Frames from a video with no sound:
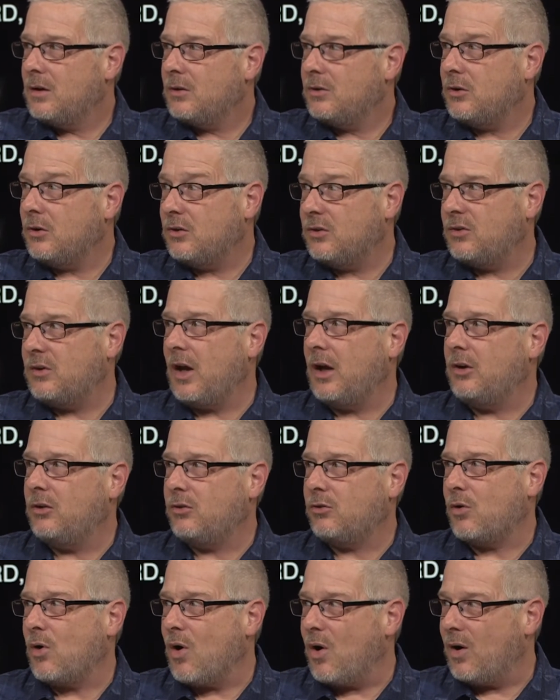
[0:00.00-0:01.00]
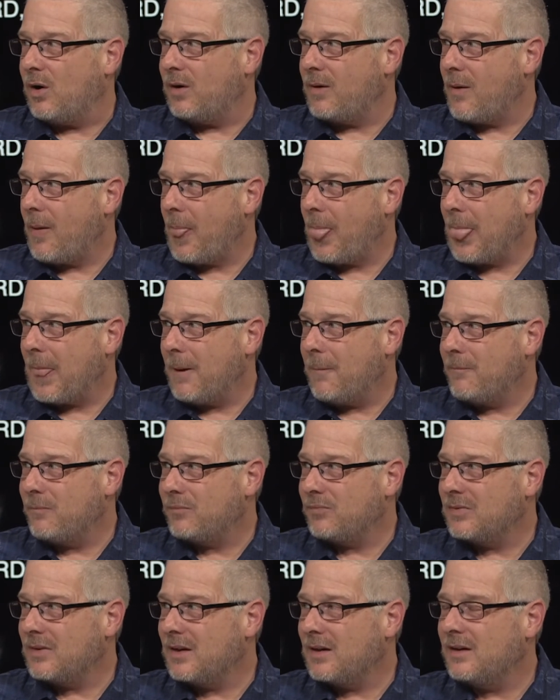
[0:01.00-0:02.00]
to stay strong. Mm-hmm. Yeah.
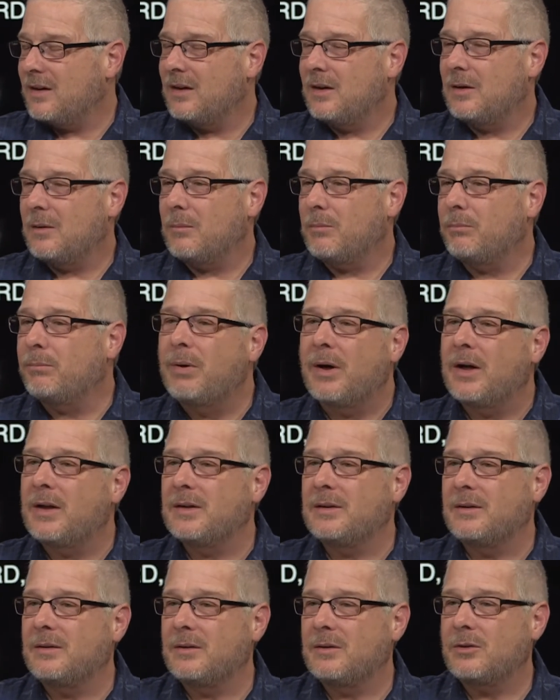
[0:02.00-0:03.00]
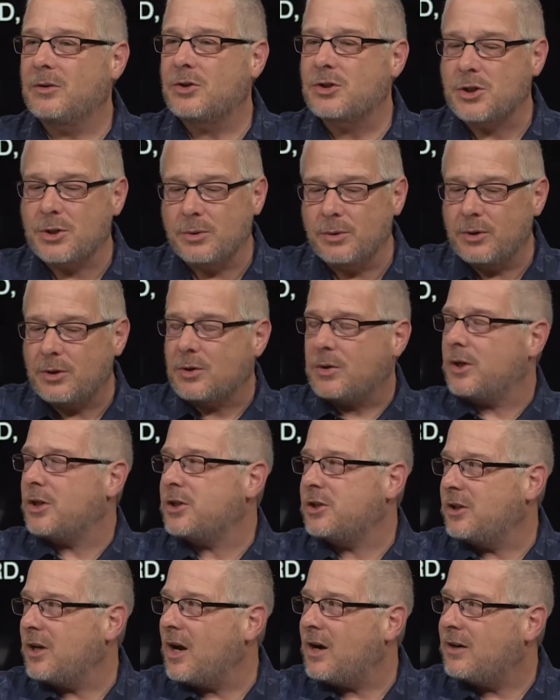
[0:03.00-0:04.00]
But true
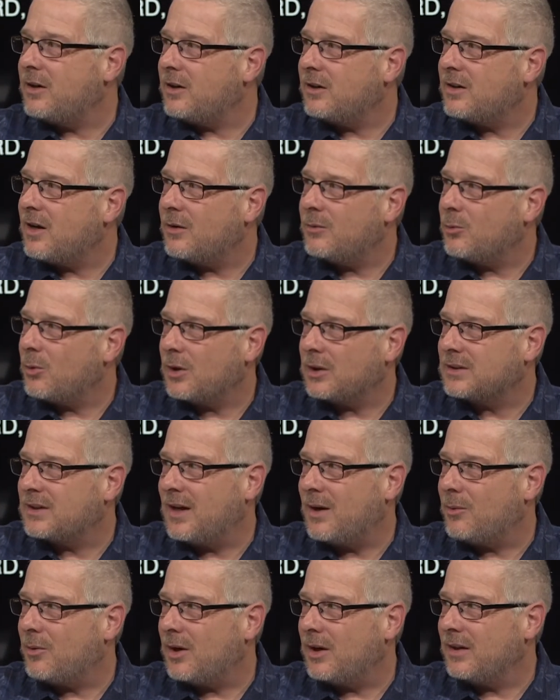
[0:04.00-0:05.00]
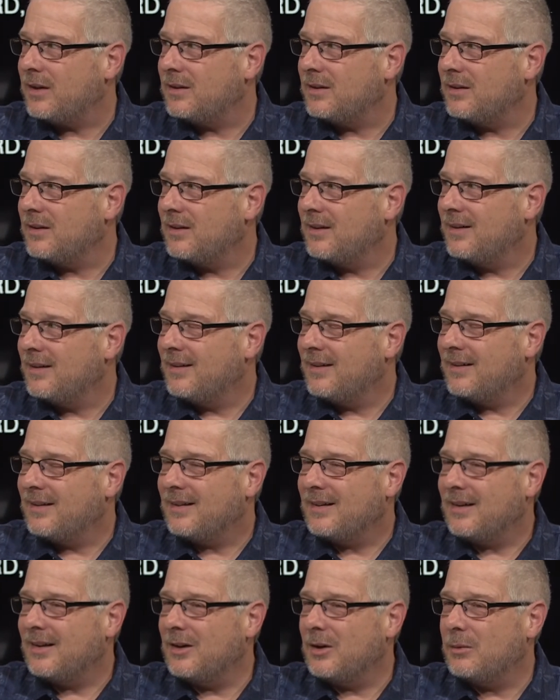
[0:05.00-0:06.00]
Christianity doesn't work that way. No.
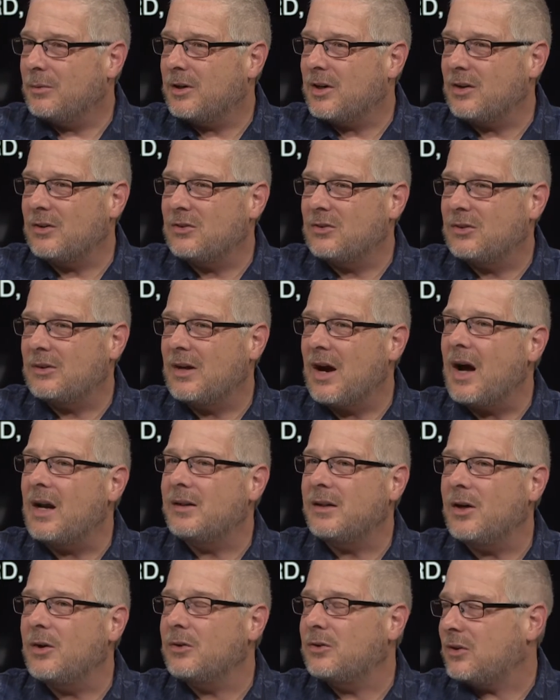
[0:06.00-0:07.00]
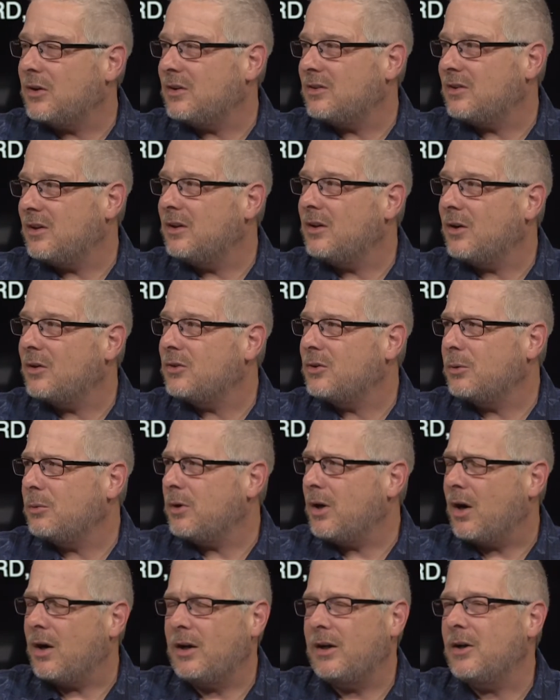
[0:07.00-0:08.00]
You know, because God knows us. He knows who
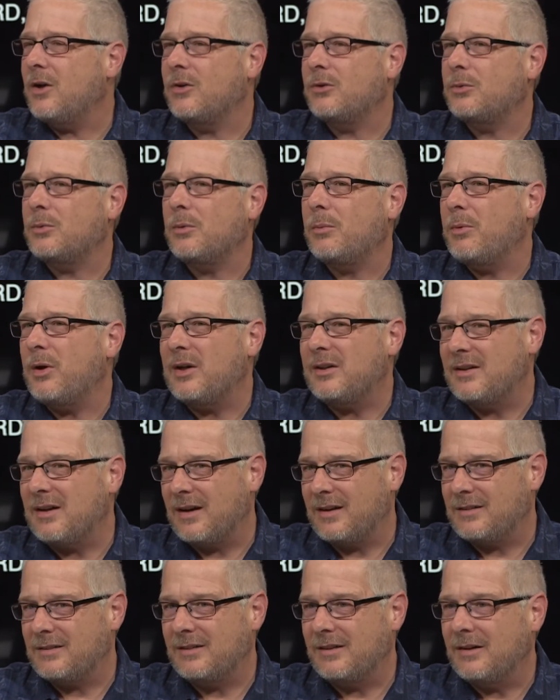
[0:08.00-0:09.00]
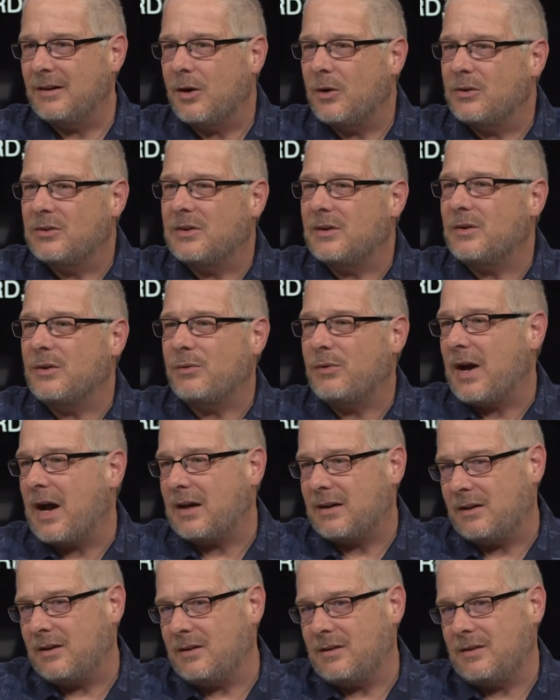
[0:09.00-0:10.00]
we are. He knows right. we're but dust. He knows that the
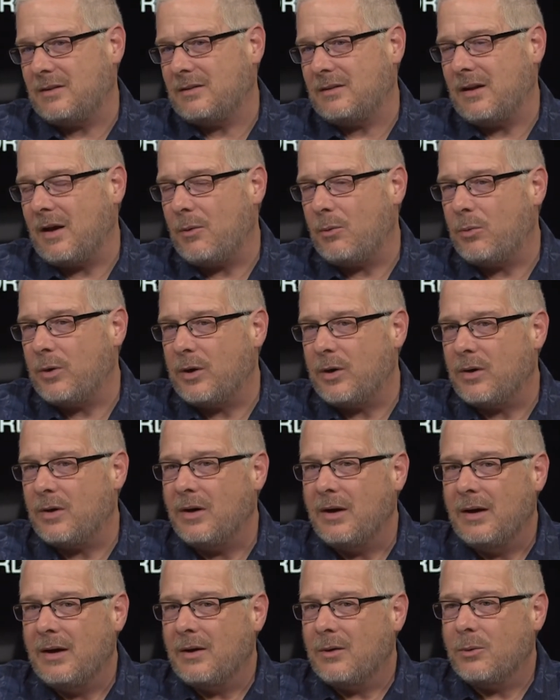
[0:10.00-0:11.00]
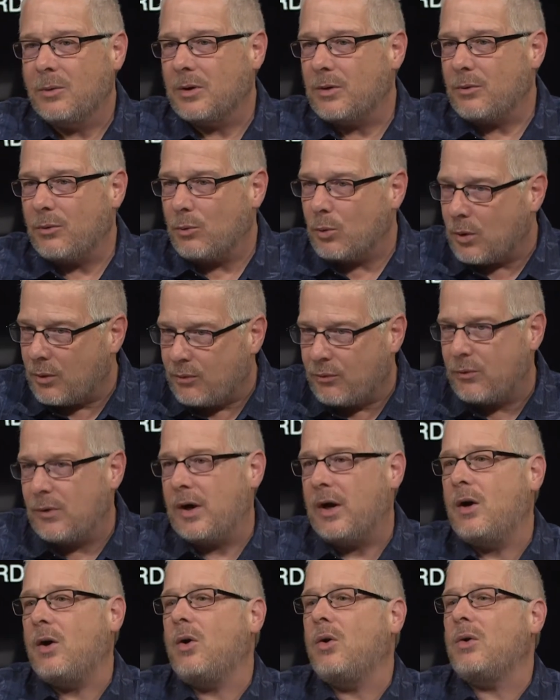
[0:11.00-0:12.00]
fact is that we're we're we're
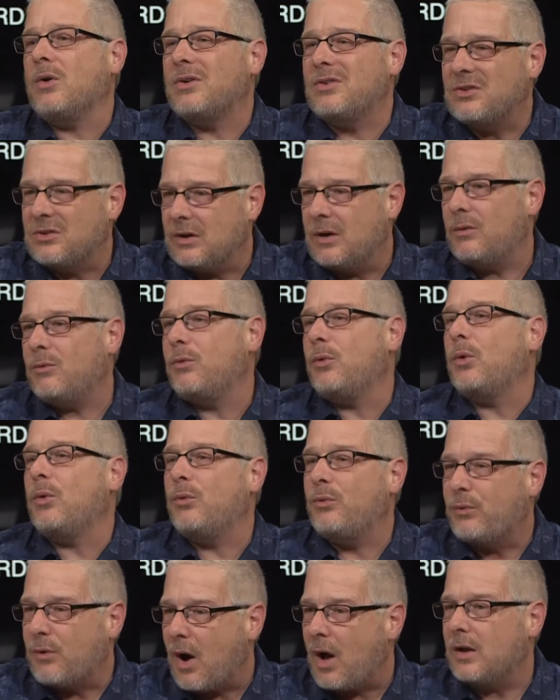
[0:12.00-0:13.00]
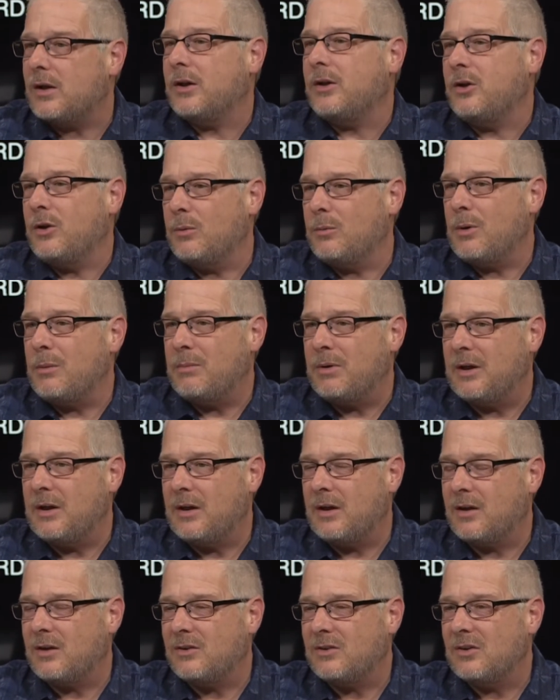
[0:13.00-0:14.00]
frail, sinful, fallen human
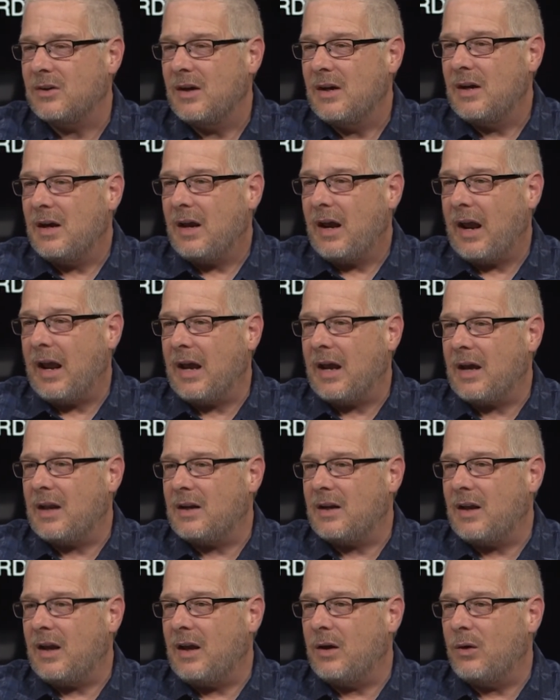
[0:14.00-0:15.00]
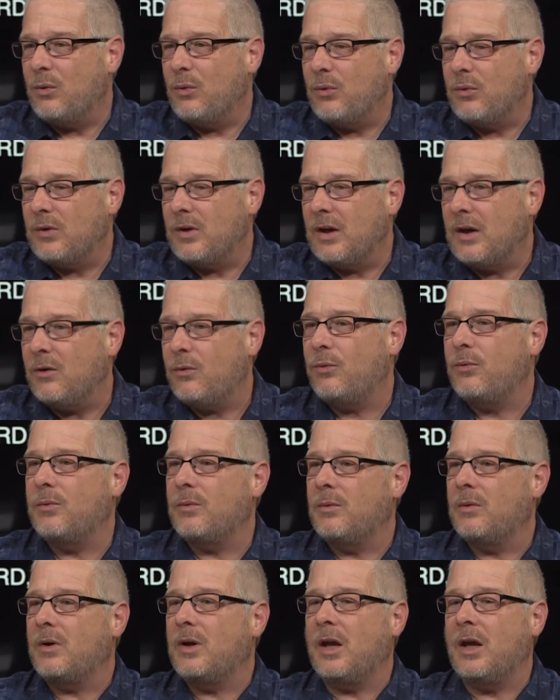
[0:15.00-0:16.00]
beings. And if if
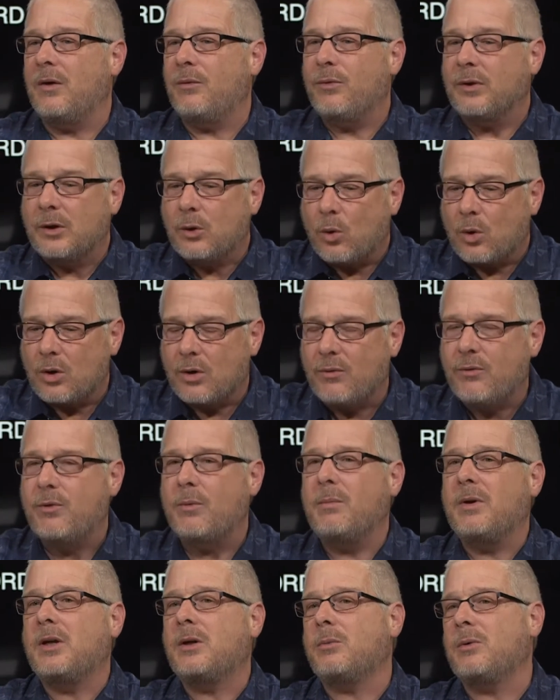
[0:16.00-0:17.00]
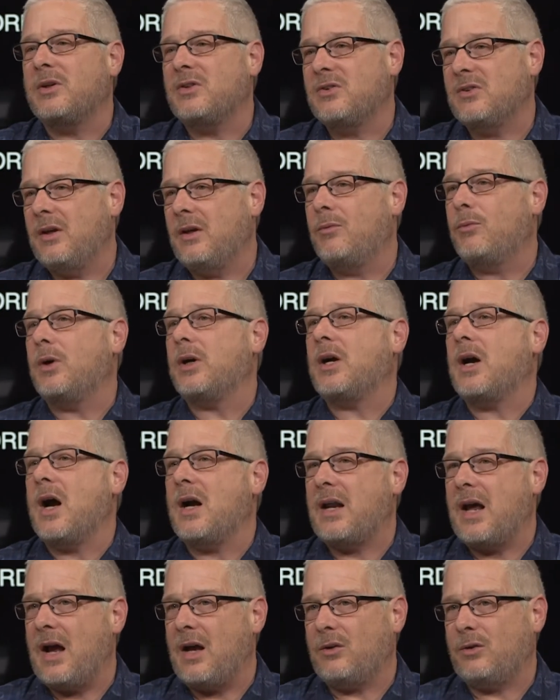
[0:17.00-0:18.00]
if in order for me to receive what
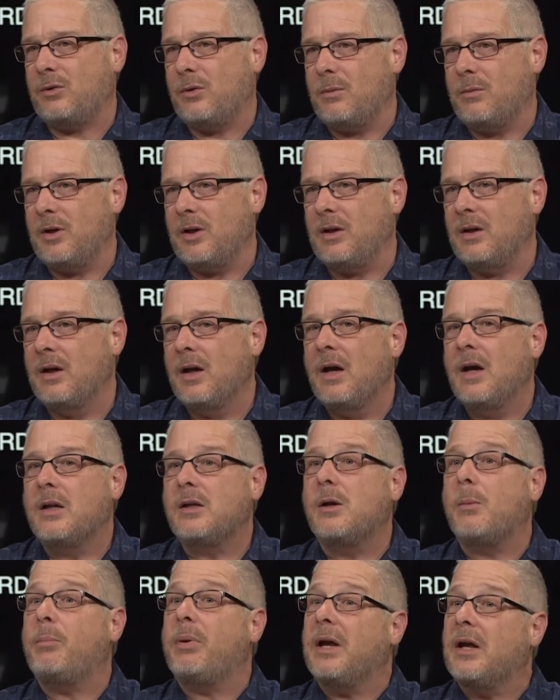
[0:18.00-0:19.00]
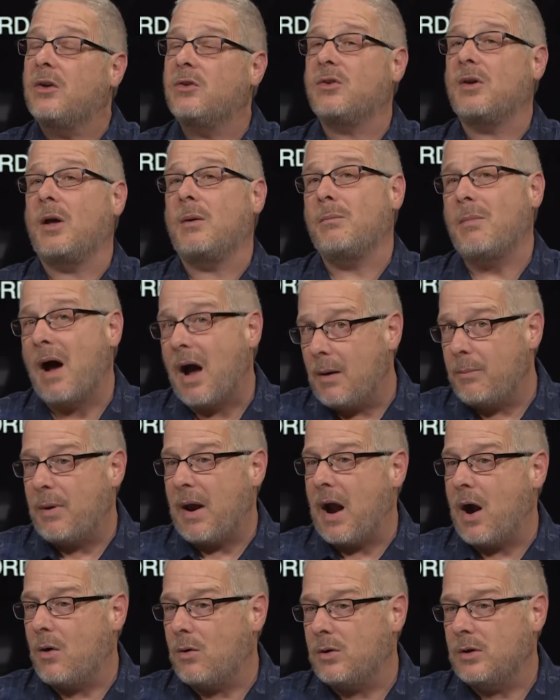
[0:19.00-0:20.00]
God has for me depends on my
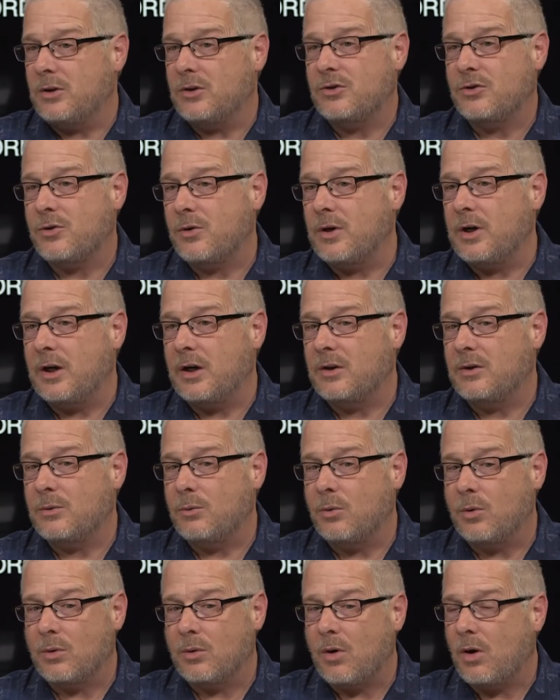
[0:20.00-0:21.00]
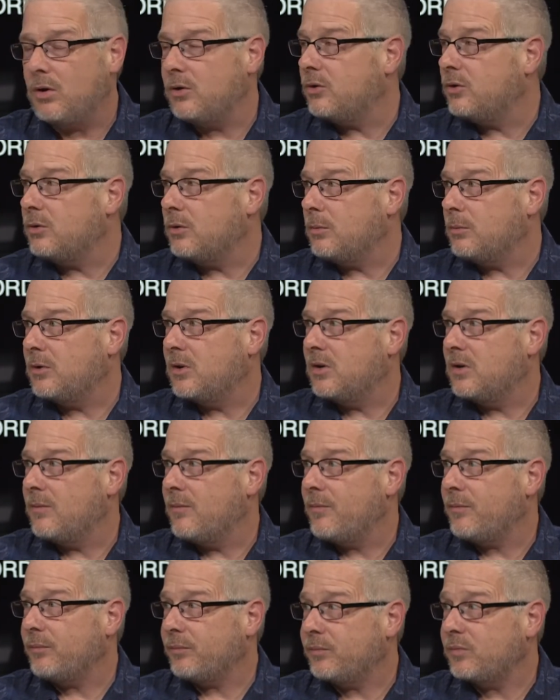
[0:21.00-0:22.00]
power and strength, we're all doomed. Yeah.
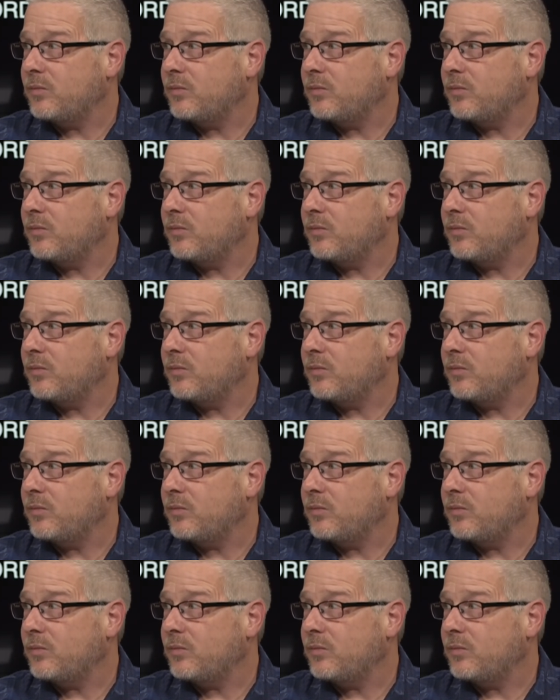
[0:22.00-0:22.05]
Right,